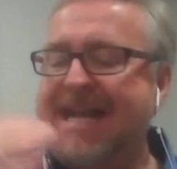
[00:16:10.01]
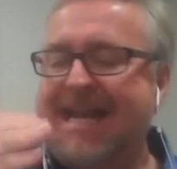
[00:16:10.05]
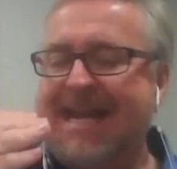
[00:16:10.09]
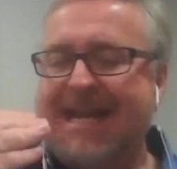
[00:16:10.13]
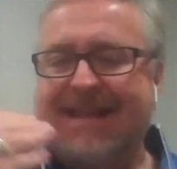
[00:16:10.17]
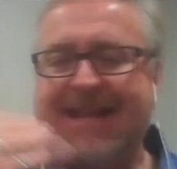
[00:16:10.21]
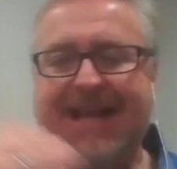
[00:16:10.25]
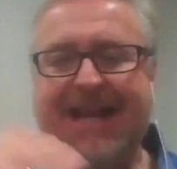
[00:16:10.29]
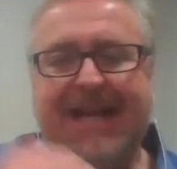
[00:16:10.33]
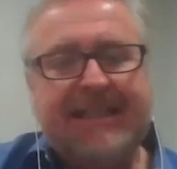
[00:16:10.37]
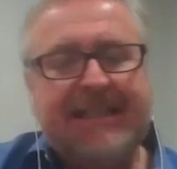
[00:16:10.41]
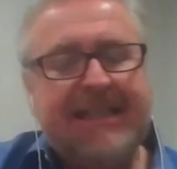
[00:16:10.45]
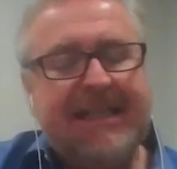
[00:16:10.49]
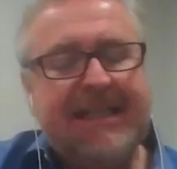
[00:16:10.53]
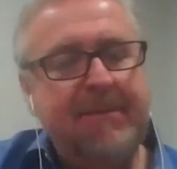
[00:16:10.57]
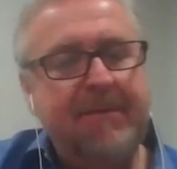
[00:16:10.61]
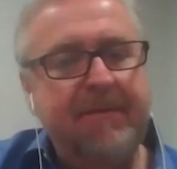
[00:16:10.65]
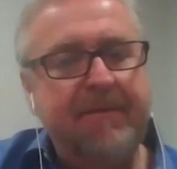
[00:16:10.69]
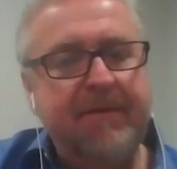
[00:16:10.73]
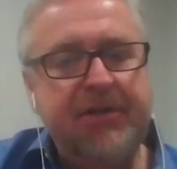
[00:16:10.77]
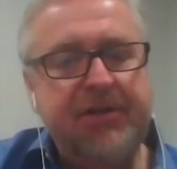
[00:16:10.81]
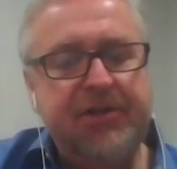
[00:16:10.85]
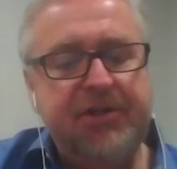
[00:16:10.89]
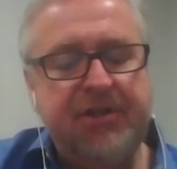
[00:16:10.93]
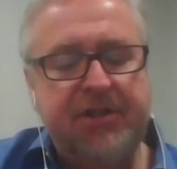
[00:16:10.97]
And that team
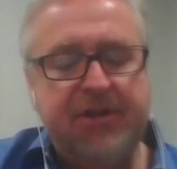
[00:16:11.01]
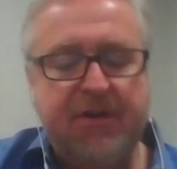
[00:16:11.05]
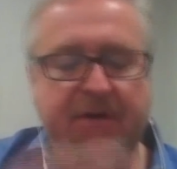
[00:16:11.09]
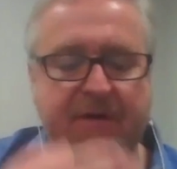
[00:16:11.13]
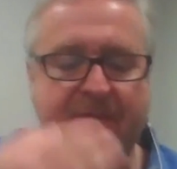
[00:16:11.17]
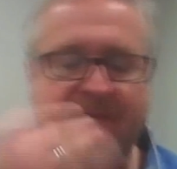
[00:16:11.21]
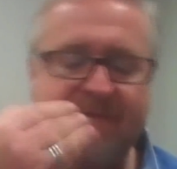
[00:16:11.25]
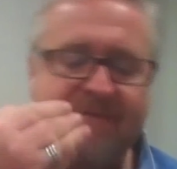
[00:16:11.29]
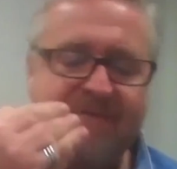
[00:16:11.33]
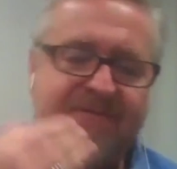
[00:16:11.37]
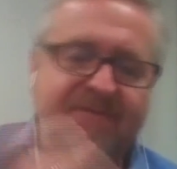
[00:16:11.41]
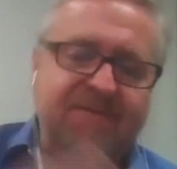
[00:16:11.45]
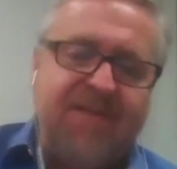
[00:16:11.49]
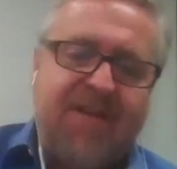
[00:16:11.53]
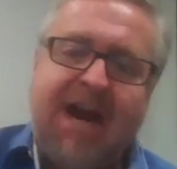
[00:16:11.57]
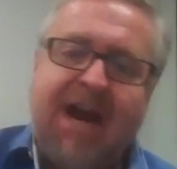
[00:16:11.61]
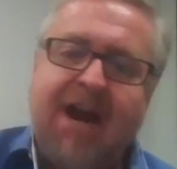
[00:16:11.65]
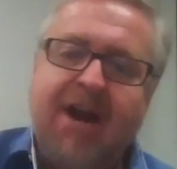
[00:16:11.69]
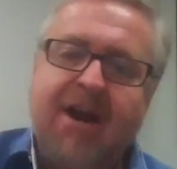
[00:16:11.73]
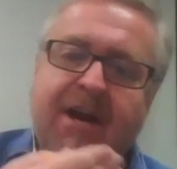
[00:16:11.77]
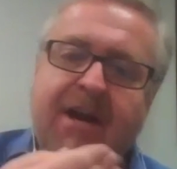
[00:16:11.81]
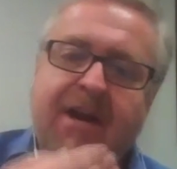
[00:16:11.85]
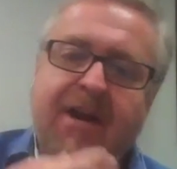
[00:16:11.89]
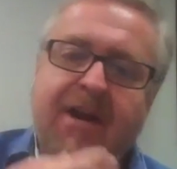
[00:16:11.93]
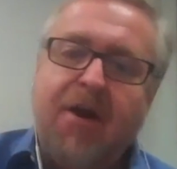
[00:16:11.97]
of engineers are
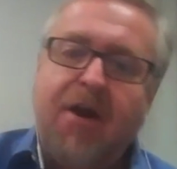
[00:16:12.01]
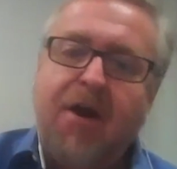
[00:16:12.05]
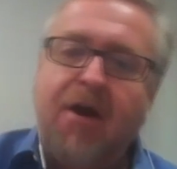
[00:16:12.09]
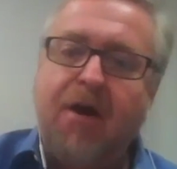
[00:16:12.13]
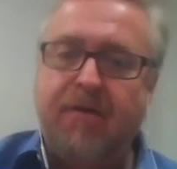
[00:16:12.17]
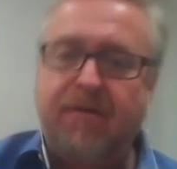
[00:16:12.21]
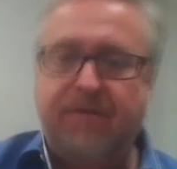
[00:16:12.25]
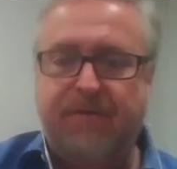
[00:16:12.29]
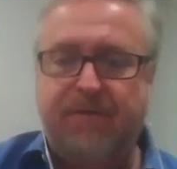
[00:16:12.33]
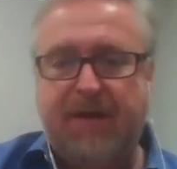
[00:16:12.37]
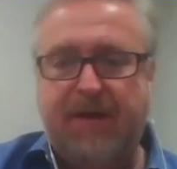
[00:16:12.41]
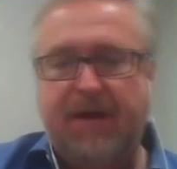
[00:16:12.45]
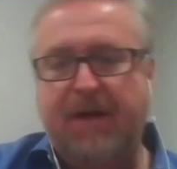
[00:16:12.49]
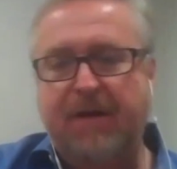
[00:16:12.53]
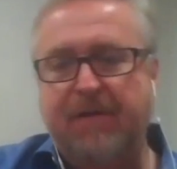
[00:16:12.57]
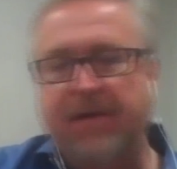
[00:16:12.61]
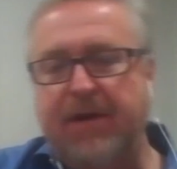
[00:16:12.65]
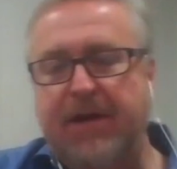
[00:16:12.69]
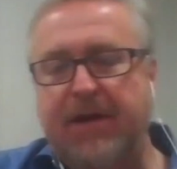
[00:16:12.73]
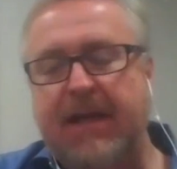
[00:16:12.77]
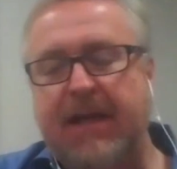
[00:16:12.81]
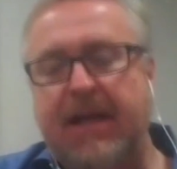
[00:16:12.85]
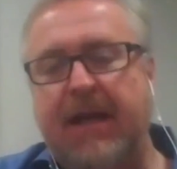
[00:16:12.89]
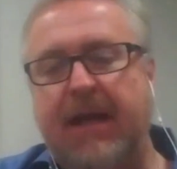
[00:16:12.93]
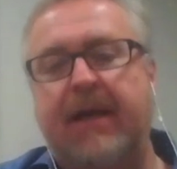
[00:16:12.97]
firing off
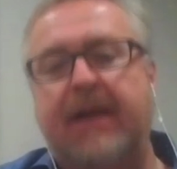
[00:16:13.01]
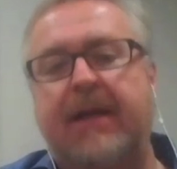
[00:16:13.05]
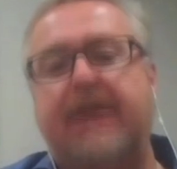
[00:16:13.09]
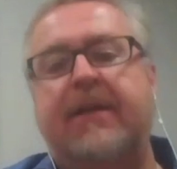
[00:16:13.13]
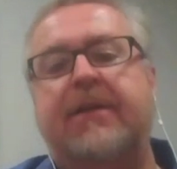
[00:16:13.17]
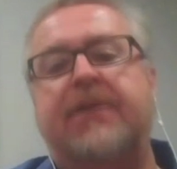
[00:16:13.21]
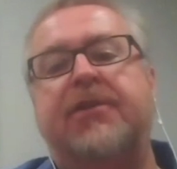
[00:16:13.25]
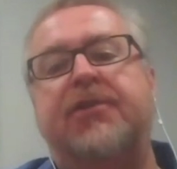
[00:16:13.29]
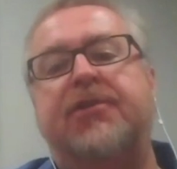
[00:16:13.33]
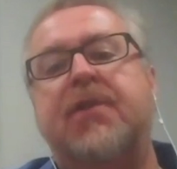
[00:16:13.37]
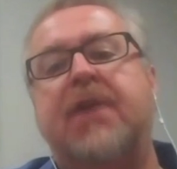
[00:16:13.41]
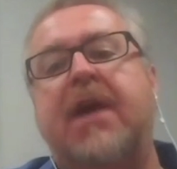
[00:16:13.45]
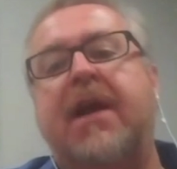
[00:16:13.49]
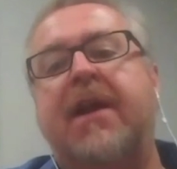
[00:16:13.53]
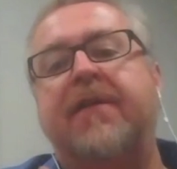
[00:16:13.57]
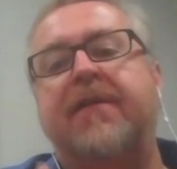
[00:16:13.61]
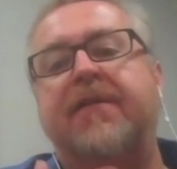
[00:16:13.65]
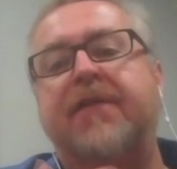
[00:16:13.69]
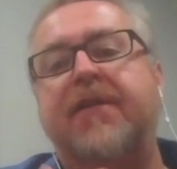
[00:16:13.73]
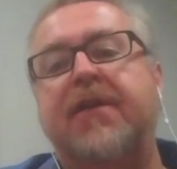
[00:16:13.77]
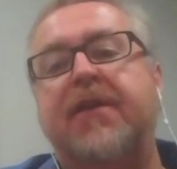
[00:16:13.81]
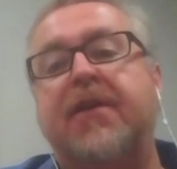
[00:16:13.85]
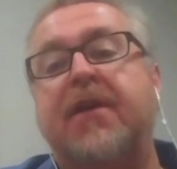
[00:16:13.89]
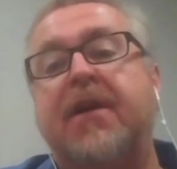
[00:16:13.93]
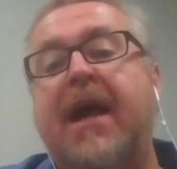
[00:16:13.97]
every day to try to
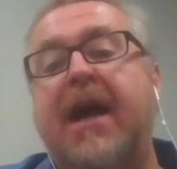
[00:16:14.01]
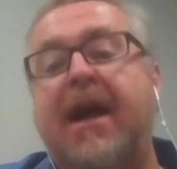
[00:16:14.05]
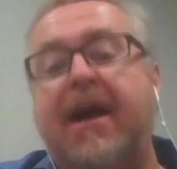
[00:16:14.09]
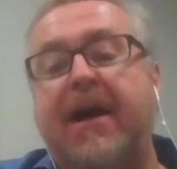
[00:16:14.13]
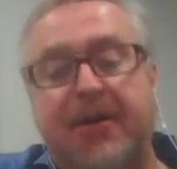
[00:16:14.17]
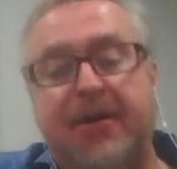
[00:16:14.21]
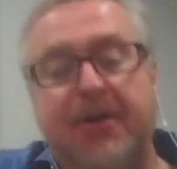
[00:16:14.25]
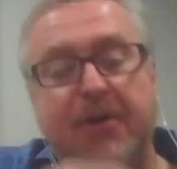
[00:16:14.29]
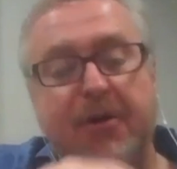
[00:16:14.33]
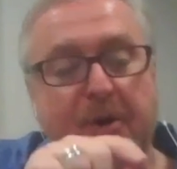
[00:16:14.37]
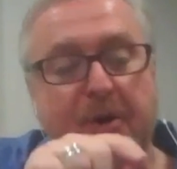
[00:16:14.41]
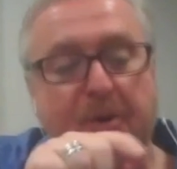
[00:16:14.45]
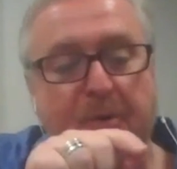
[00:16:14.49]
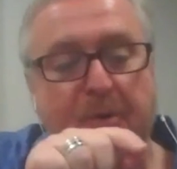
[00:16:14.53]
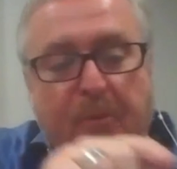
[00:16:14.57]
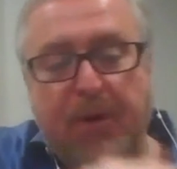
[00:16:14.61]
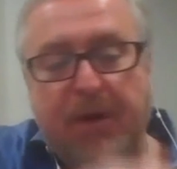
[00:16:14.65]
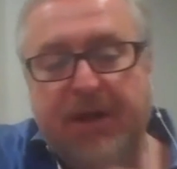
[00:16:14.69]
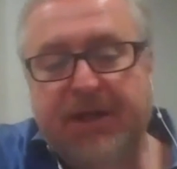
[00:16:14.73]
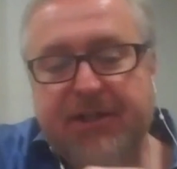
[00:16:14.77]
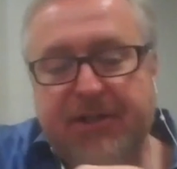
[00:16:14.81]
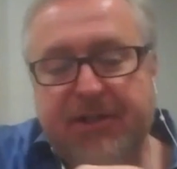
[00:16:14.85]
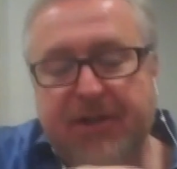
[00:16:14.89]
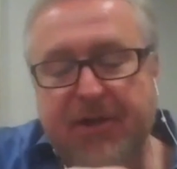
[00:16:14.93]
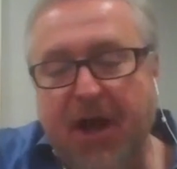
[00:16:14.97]
figure out
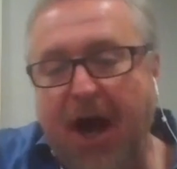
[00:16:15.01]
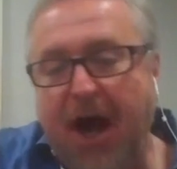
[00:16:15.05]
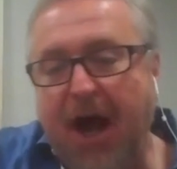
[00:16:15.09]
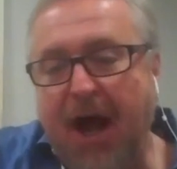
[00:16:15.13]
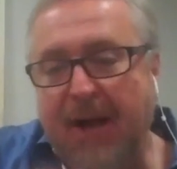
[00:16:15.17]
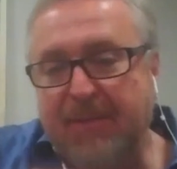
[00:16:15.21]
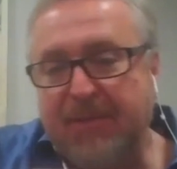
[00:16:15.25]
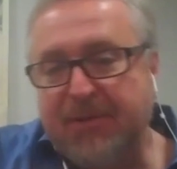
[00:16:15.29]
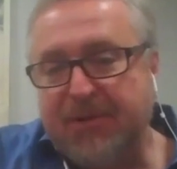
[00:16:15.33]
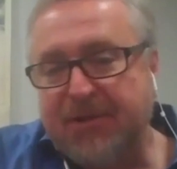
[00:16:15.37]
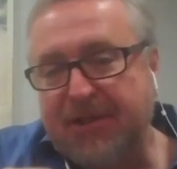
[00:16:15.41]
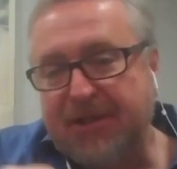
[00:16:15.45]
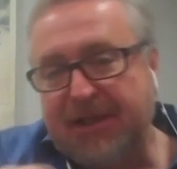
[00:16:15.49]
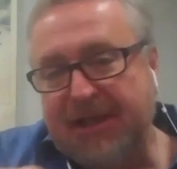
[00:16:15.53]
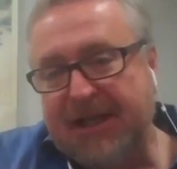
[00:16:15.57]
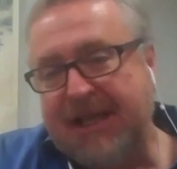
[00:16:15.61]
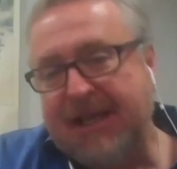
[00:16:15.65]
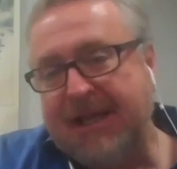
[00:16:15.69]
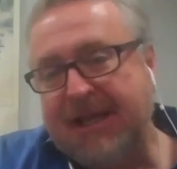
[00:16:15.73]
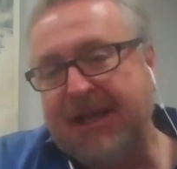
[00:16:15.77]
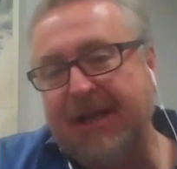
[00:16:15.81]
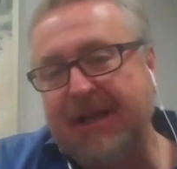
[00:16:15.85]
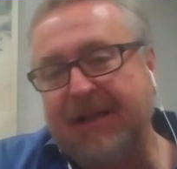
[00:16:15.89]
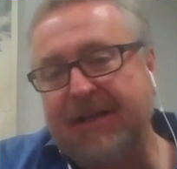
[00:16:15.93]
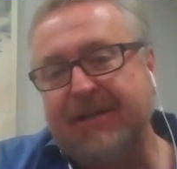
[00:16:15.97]
which knobs to
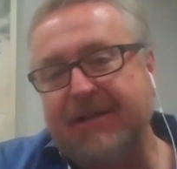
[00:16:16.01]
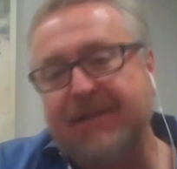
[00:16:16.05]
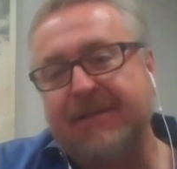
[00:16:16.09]
hit